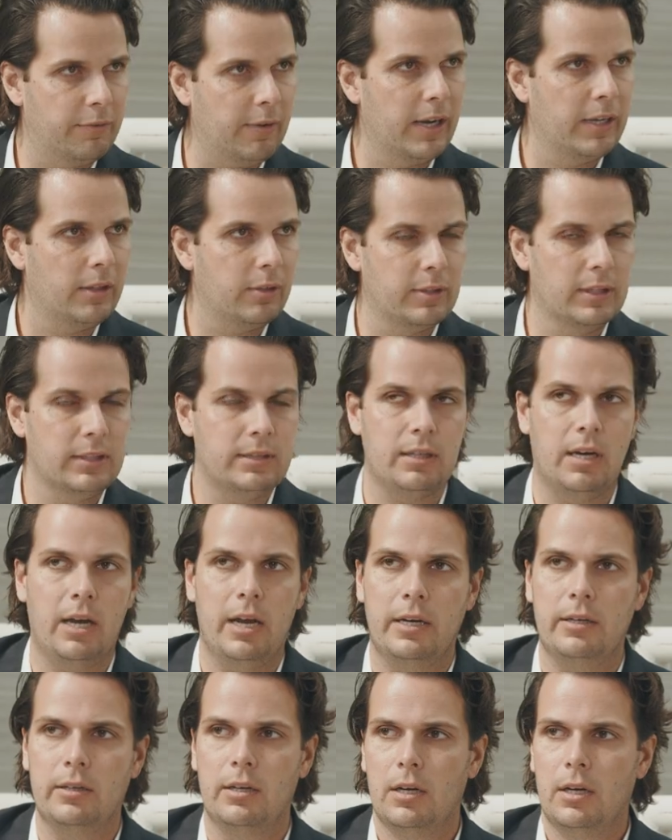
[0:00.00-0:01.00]
final
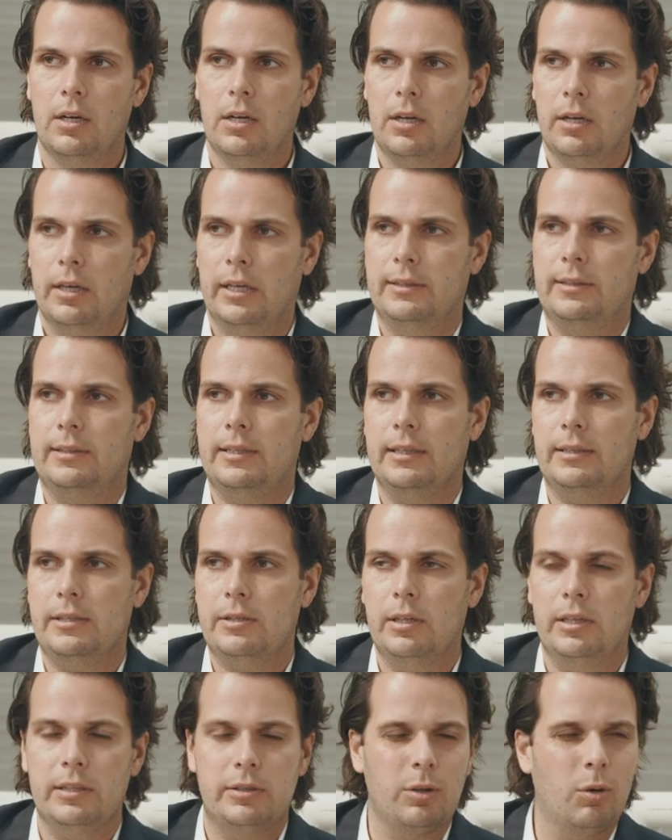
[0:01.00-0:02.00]
design, it's it's
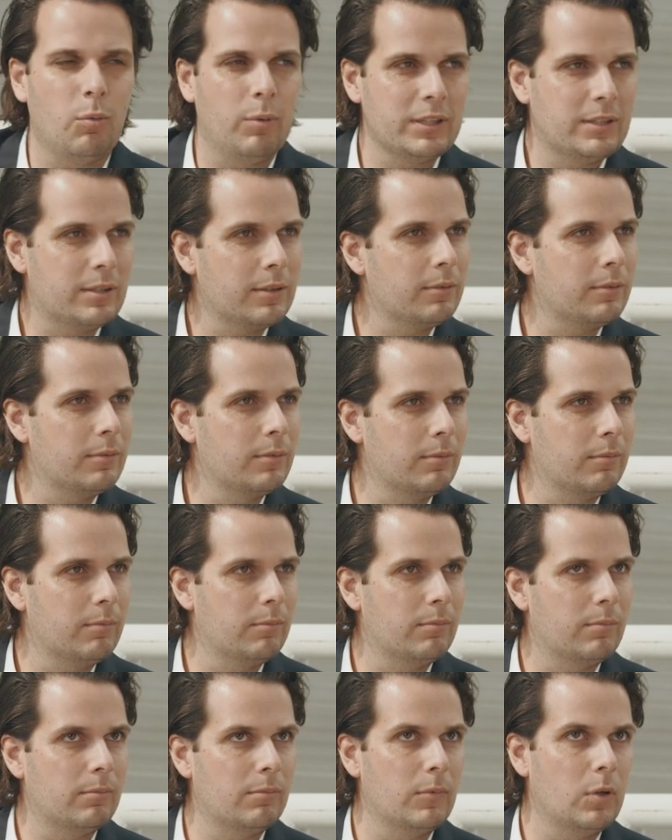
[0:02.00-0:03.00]
it's always a
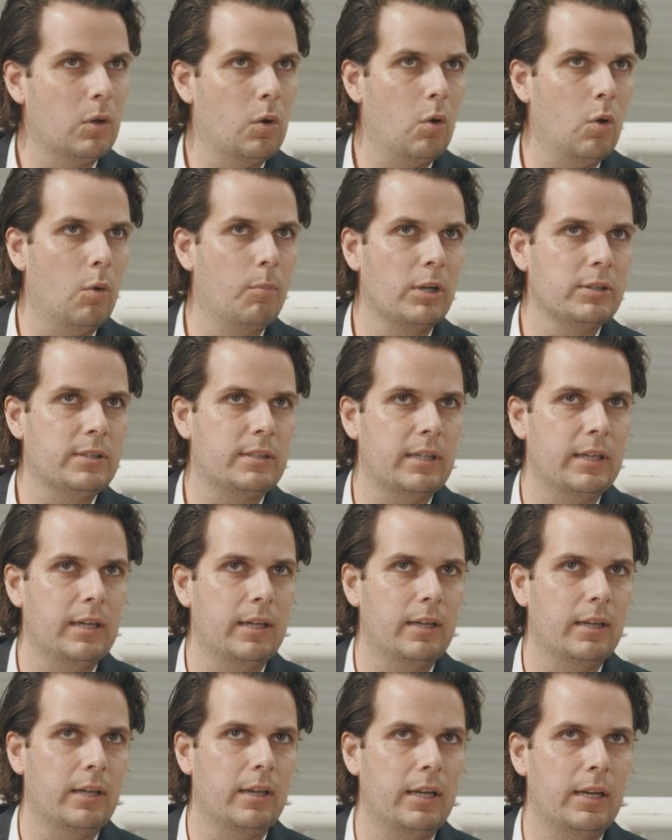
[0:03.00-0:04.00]
almost
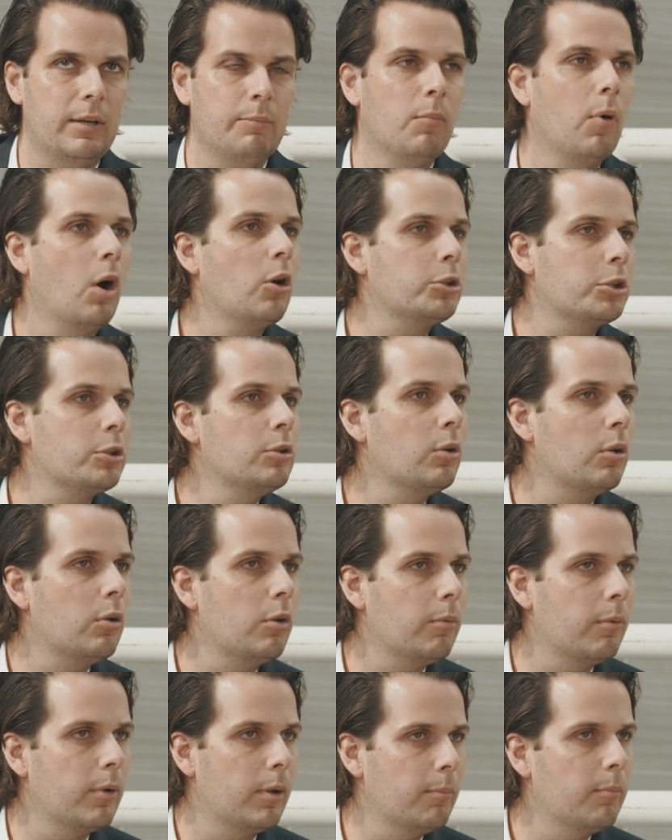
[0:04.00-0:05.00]

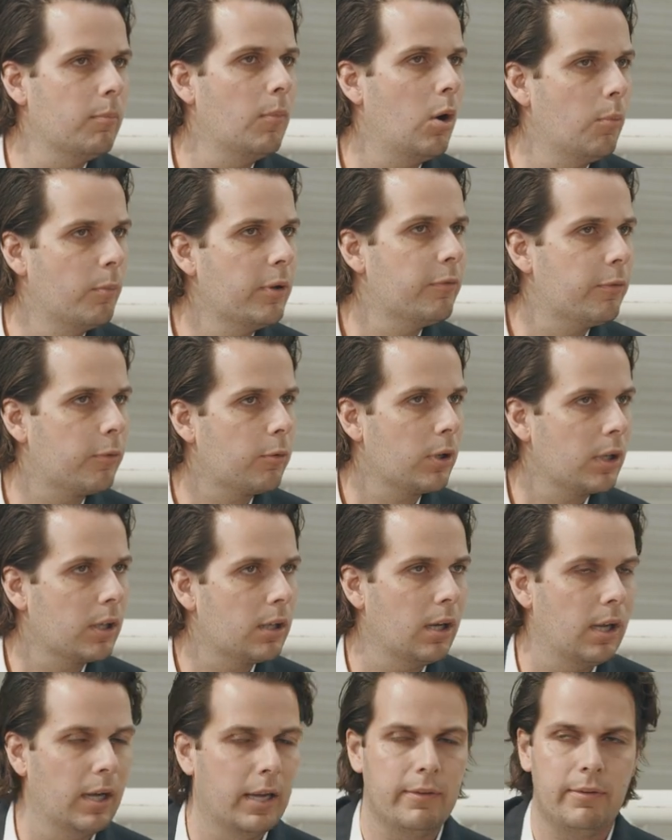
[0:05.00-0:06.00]
emotional moment for
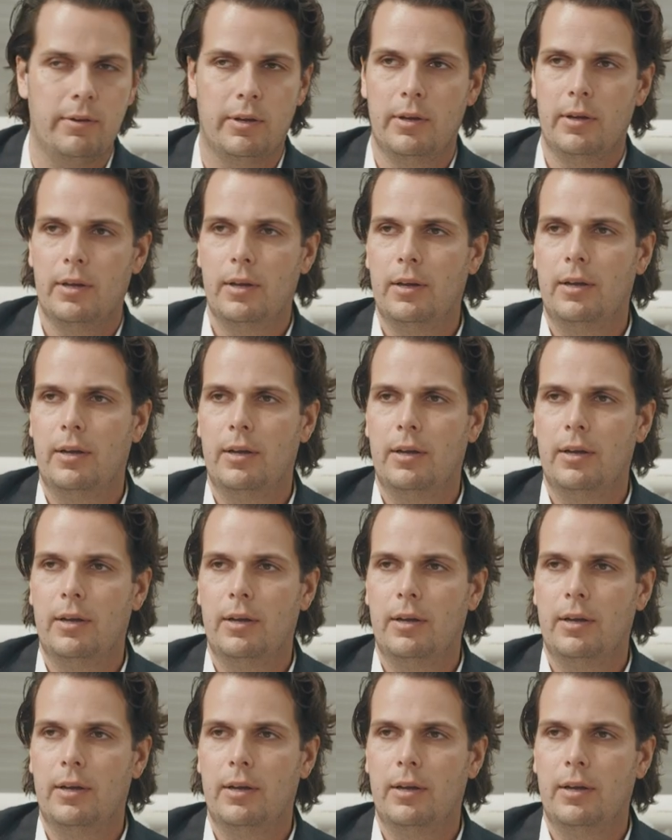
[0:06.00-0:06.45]
him. Right? Absolutely.